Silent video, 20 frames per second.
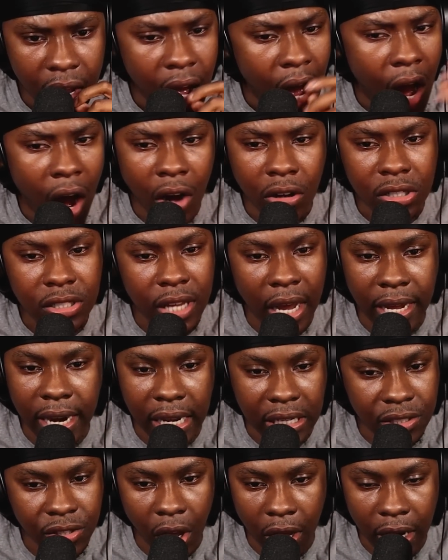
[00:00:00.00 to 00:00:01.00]
Oh,
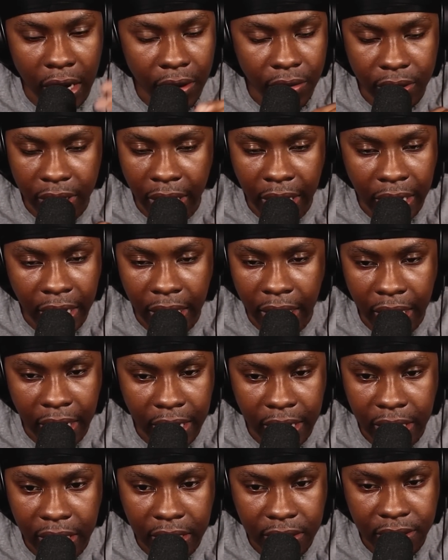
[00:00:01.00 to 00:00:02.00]
Psyduck's done out.
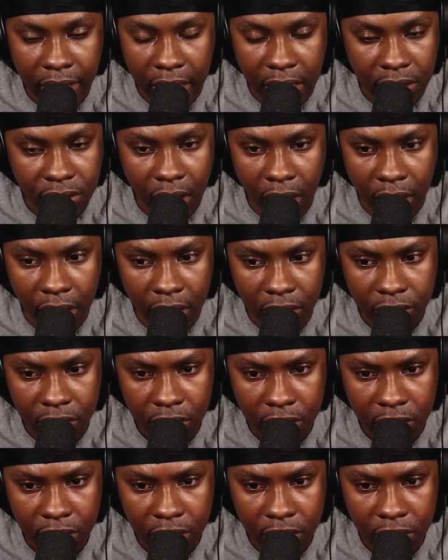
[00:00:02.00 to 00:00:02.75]
Yeah. Psyduck's done out.